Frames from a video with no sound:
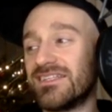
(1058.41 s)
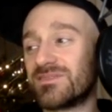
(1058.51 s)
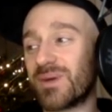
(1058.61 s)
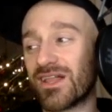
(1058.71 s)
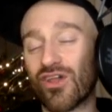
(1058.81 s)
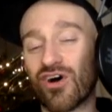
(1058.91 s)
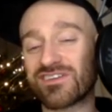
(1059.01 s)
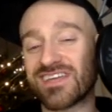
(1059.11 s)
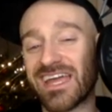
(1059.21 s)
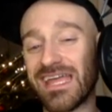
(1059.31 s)
spend a long
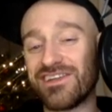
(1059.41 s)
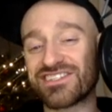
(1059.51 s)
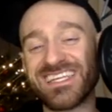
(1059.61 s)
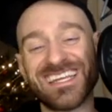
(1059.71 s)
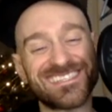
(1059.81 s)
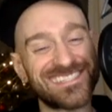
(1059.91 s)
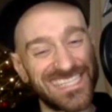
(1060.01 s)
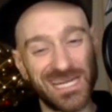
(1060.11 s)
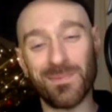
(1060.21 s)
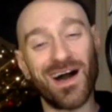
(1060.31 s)
day, and you just need a
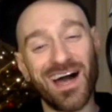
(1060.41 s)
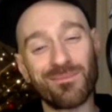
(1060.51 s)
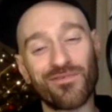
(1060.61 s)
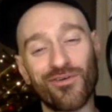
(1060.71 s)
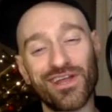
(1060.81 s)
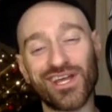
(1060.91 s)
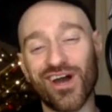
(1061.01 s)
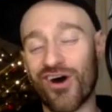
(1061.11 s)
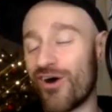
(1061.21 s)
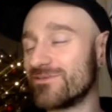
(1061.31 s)
Cinnabon before you
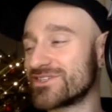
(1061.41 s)
go home.